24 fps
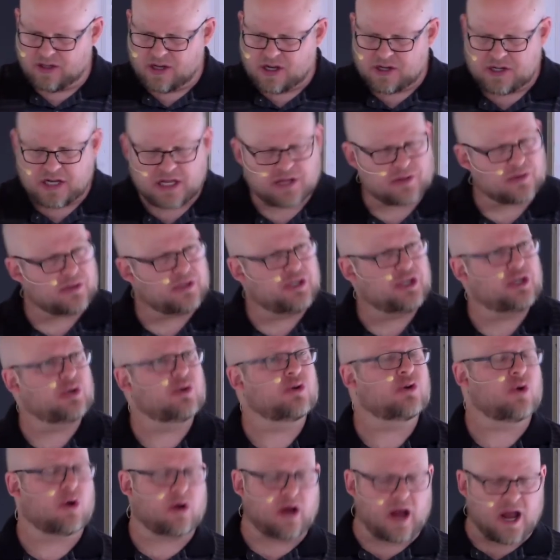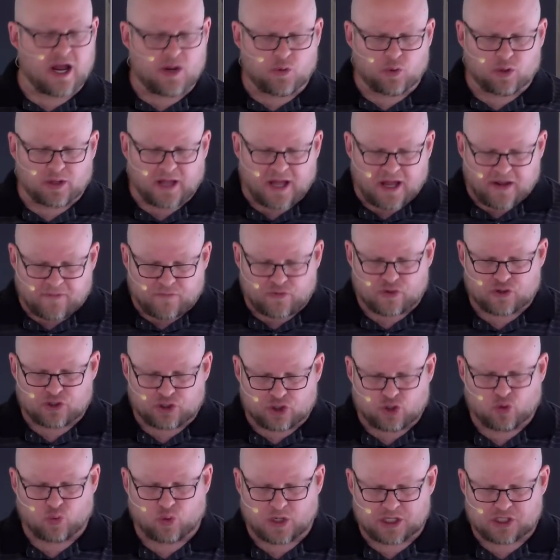Neither you nor I will ever
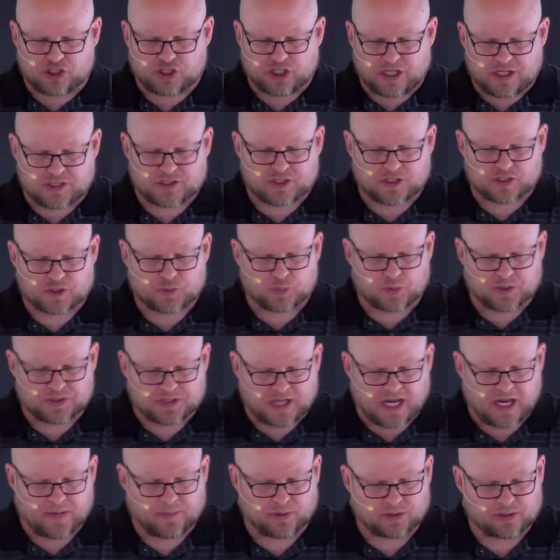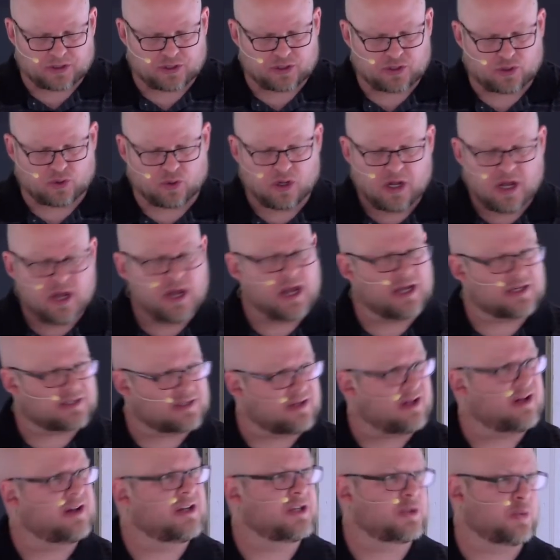do what Jesus was able to do as
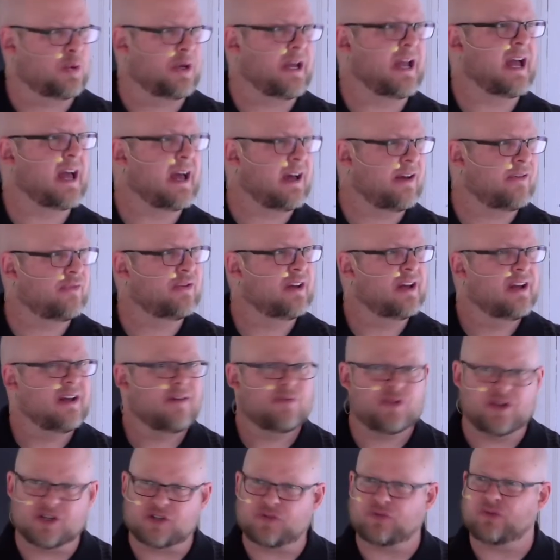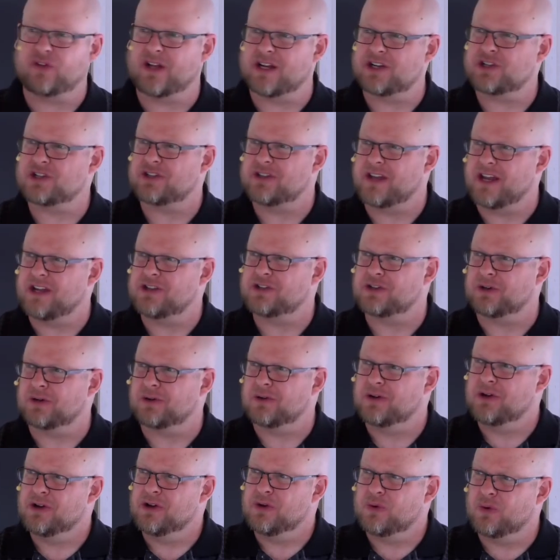long as we have this flesh
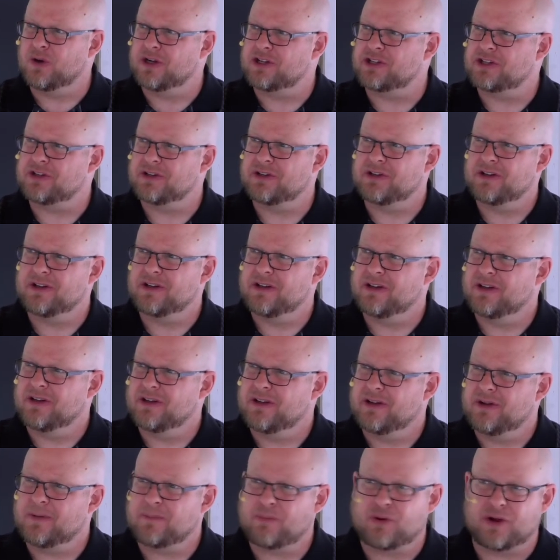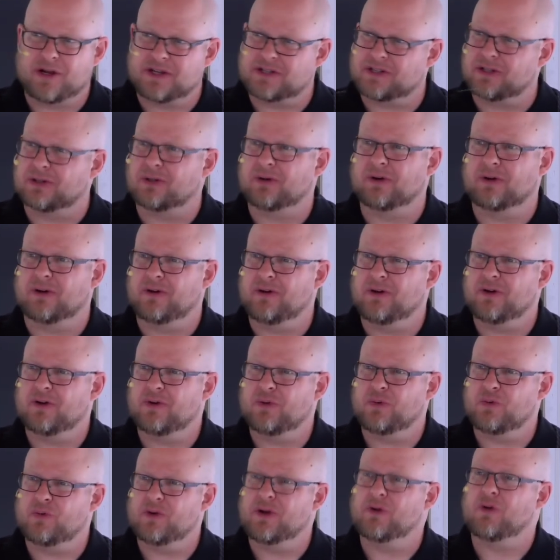nature, which, praise the Lord,
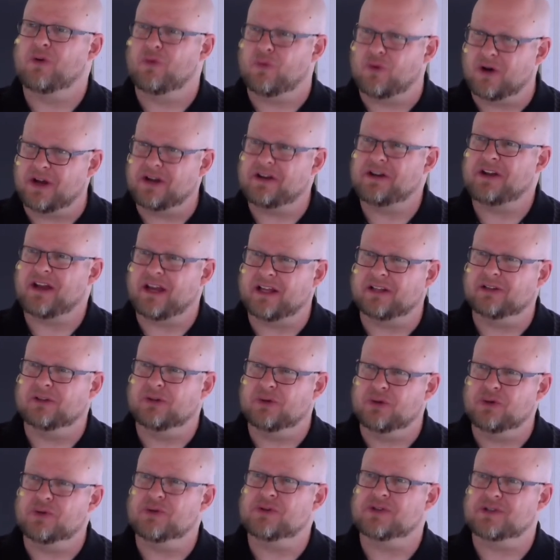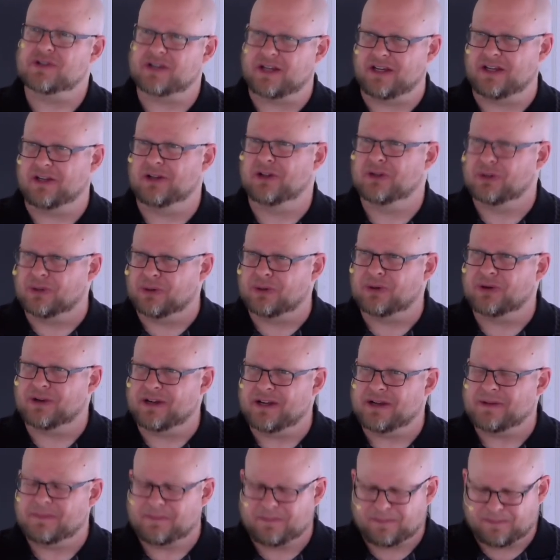we will one day lose in glory.